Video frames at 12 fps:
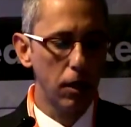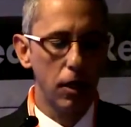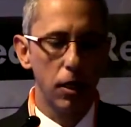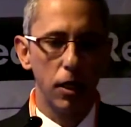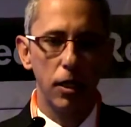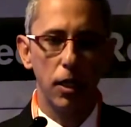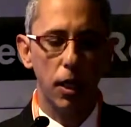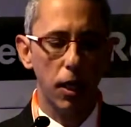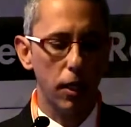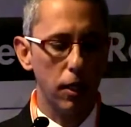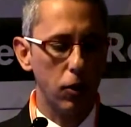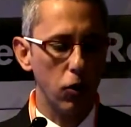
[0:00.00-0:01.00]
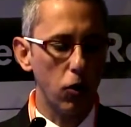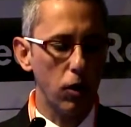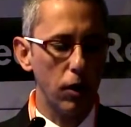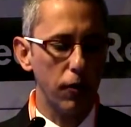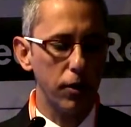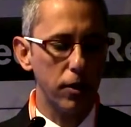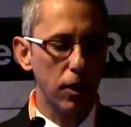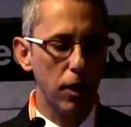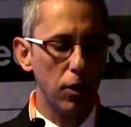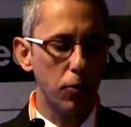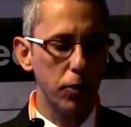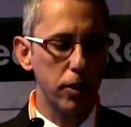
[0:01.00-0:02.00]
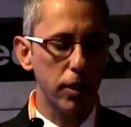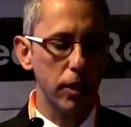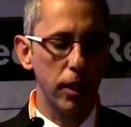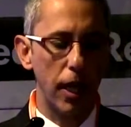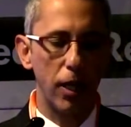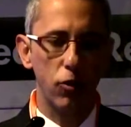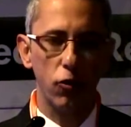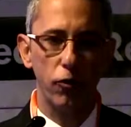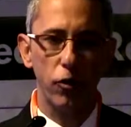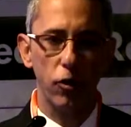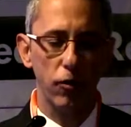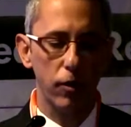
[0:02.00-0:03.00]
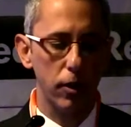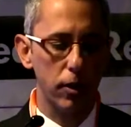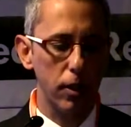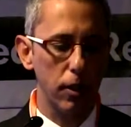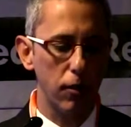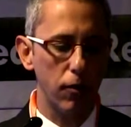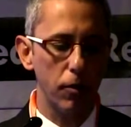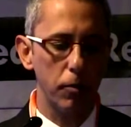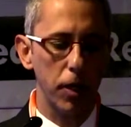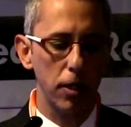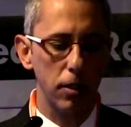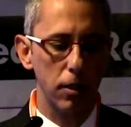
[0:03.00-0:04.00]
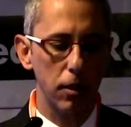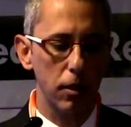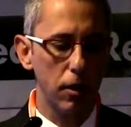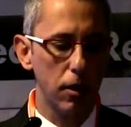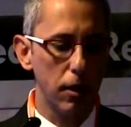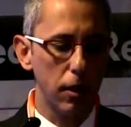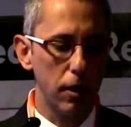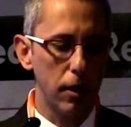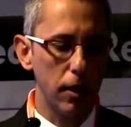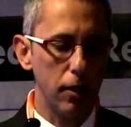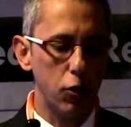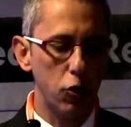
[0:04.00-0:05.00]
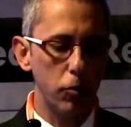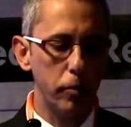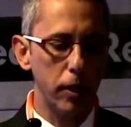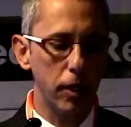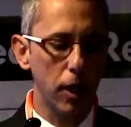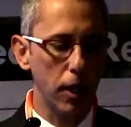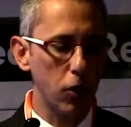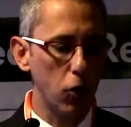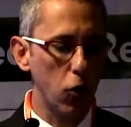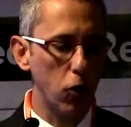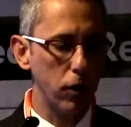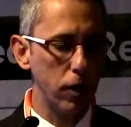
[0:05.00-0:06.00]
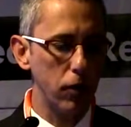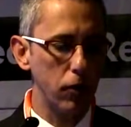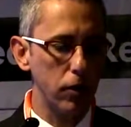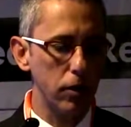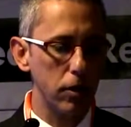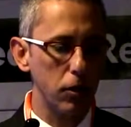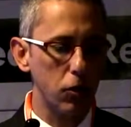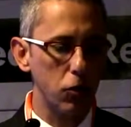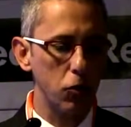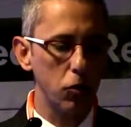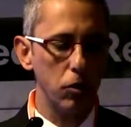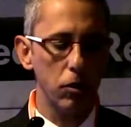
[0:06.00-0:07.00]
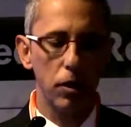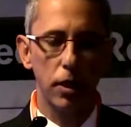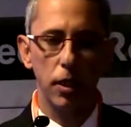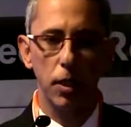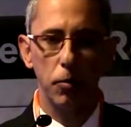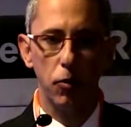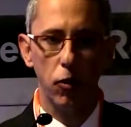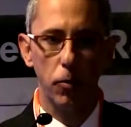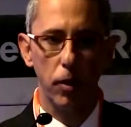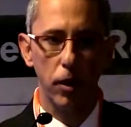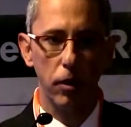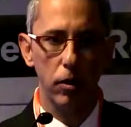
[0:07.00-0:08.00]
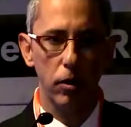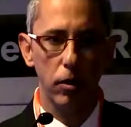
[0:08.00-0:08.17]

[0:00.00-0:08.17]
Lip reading: he declared that only if it's 100% atrophy of the muscle, then it should be not only reason to attempt to repair.